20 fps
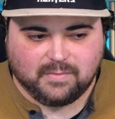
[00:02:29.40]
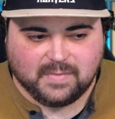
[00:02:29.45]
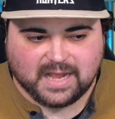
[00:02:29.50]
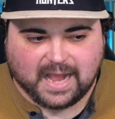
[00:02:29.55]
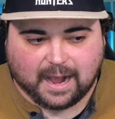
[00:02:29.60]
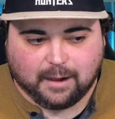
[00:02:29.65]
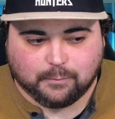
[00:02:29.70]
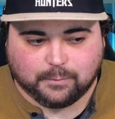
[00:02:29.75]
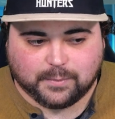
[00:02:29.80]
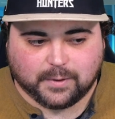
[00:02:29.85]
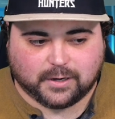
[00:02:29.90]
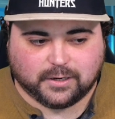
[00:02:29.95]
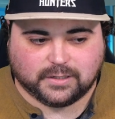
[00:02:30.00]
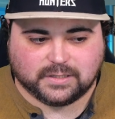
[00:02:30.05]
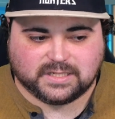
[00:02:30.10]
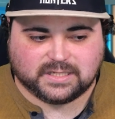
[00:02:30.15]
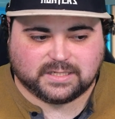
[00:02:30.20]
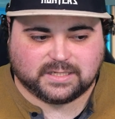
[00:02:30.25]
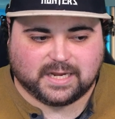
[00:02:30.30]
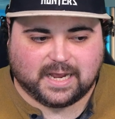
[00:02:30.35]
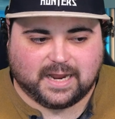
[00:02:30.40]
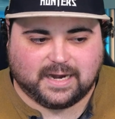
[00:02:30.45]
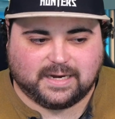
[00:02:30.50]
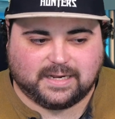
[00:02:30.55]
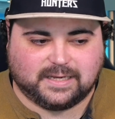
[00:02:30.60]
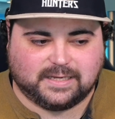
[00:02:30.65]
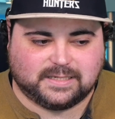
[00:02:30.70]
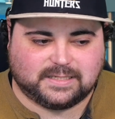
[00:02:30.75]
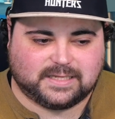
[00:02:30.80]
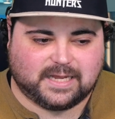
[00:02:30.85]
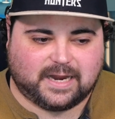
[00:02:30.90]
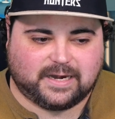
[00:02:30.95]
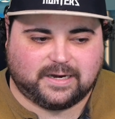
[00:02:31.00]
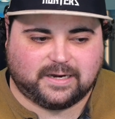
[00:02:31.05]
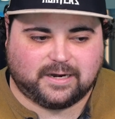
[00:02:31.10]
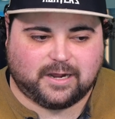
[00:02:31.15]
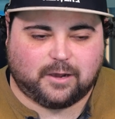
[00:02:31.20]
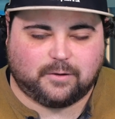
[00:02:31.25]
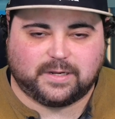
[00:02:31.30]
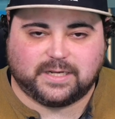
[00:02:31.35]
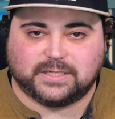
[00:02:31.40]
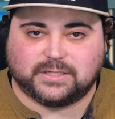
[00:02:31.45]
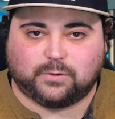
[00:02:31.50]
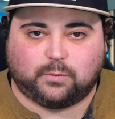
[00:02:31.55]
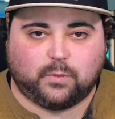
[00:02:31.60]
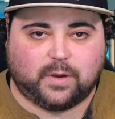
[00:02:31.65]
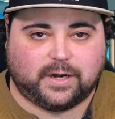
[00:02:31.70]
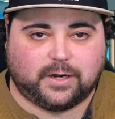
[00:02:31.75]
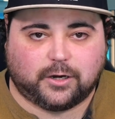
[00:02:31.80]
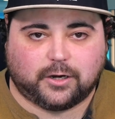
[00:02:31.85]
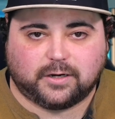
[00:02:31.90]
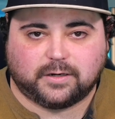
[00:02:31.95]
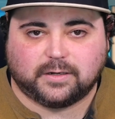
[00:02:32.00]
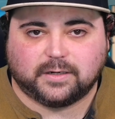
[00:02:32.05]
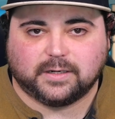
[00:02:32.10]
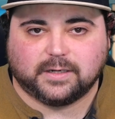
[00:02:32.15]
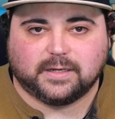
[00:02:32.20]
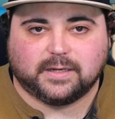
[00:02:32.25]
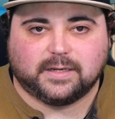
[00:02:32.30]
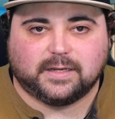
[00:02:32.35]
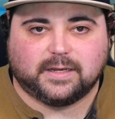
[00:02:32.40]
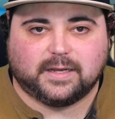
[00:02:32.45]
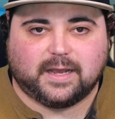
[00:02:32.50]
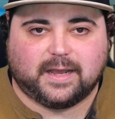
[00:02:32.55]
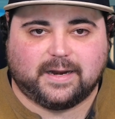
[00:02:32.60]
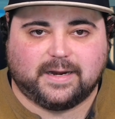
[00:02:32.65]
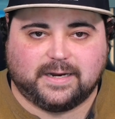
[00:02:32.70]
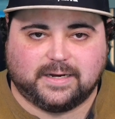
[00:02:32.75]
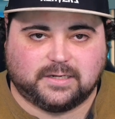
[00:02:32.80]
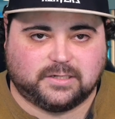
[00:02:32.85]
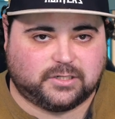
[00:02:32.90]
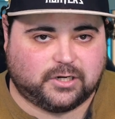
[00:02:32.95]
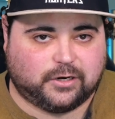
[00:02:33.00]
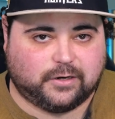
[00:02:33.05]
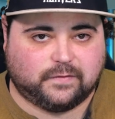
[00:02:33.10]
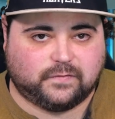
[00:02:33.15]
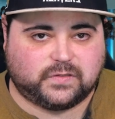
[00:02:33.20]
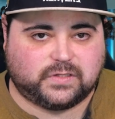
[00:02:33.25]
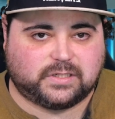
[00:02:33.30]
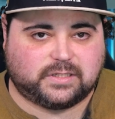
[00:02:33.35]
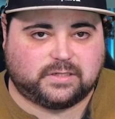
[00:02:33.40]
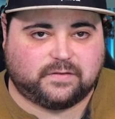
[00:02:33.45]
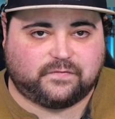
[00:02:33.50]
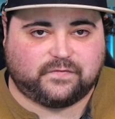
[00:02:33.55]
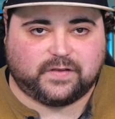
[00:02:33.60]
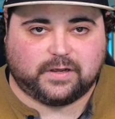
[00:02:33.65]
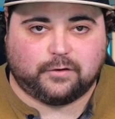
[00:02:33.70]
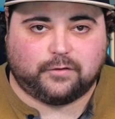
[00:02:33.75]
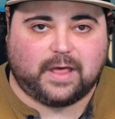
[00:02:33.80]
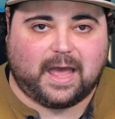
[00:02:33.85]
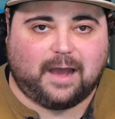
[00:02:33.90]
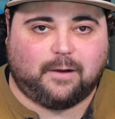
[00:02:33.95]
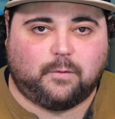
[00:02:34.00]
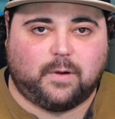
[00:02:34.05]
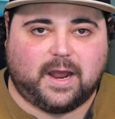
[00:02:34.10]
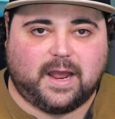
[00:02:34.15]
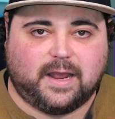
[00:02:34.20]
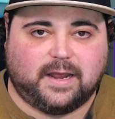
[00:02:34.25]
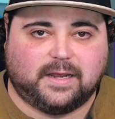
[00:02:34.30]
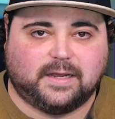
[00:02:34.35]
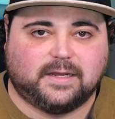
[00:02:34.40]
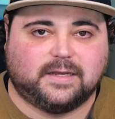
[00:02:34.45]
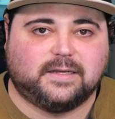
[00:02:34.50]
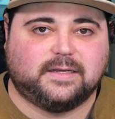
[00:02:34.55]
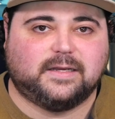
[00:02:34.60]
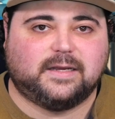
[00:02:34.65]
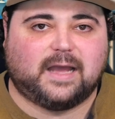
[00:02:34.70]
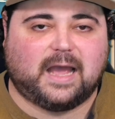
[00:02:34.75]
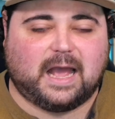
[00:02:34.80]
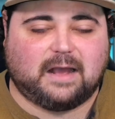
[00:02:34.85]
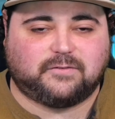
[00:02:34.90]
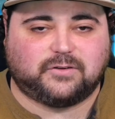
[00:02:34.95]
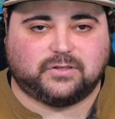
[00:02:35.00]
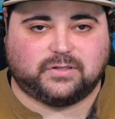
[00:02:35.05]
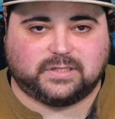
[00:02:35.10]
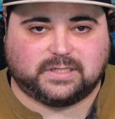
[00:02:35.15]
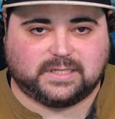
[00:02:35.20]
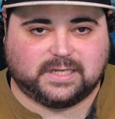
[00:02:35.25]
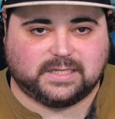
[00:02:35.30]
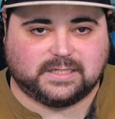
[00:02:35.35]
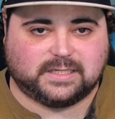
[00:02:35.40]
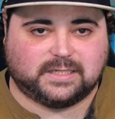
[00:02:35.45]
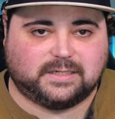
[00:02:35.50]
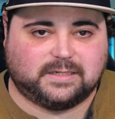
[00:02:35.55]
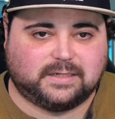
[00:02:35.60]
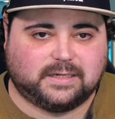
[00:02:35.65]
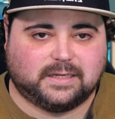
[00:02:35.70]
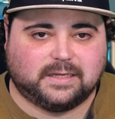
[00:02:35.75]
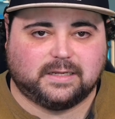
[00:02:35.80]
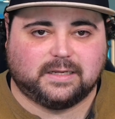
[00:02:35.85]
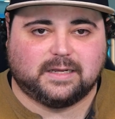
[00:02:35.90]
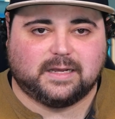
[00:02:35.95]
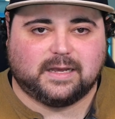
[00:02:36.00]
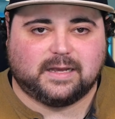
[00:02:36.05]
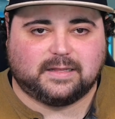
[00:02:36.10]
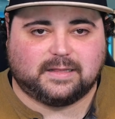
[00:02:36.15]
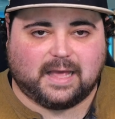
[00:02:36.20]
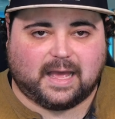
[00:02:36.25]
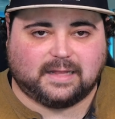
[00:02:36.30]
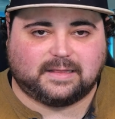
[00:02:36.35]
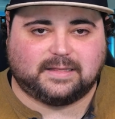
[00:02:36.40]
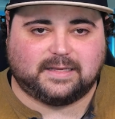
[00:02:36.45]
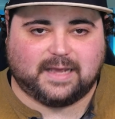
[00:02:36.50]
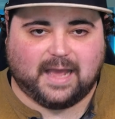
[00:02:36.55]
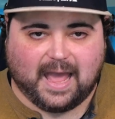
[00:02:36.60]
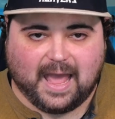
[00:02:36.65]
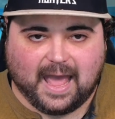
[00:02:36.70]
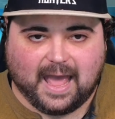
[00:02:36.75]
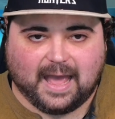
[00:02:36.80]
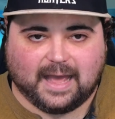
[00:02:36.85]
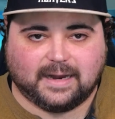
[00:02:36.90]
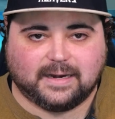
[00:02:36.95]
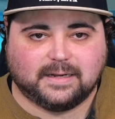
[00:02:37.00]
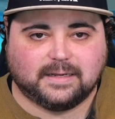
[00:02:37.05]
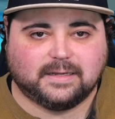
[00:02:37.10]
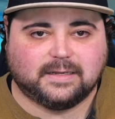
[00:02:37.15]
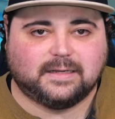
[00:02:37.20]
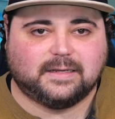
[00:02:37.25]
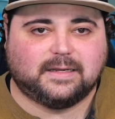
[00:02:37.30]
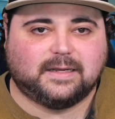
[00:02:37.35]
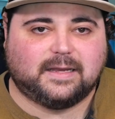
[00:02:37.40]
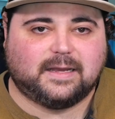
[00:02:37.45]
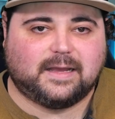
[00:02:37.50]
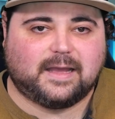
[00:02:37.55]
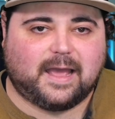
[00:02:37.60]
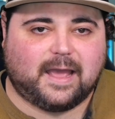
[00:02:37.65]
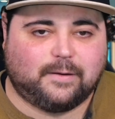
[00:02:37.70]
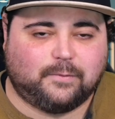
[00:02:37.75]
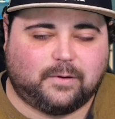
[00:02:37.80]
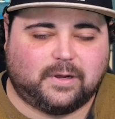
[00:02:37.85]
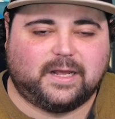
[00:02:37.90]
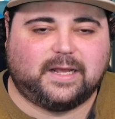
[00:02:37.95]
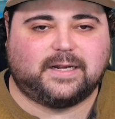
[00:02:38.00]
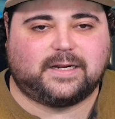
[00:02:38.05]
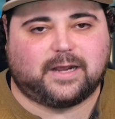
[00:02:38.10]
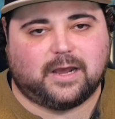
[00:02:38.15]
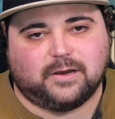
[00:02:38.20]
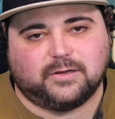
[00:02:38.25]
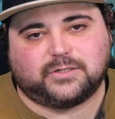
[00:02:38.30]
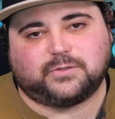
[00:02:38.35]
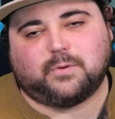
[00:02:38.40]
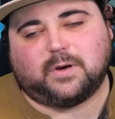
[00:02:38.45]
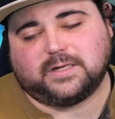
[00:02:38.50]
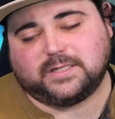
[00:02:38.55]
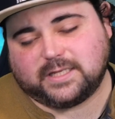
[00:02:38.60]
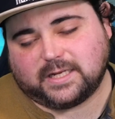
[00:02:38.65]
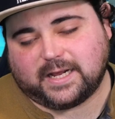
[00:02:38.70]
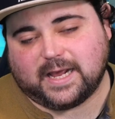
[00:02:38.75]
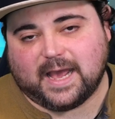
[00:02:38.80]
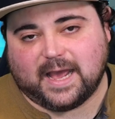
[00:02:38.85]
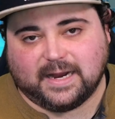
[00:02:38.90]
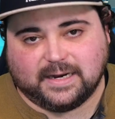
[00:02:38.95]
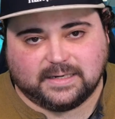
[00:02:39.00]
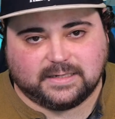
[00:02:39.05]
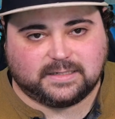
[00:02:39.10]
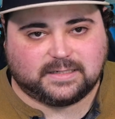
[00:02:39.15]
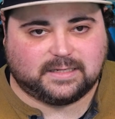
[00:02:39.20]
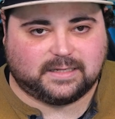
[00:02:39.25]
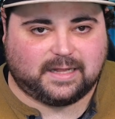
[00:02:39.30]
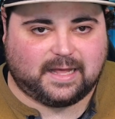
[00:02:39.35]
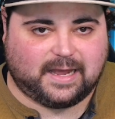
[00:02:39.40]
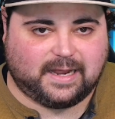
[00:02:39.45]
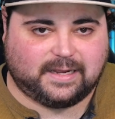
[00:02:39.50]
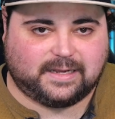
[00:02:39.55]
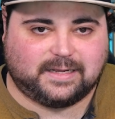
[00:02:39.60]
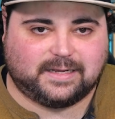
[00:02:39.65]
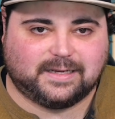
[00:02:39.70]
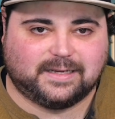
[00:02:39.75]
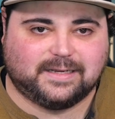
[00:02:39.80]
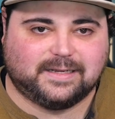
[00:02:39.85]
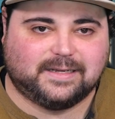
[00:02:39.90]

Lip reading: outbursts, and he said, he's a winner and he deserves to feel that way after the season that they had. And it goes once again to like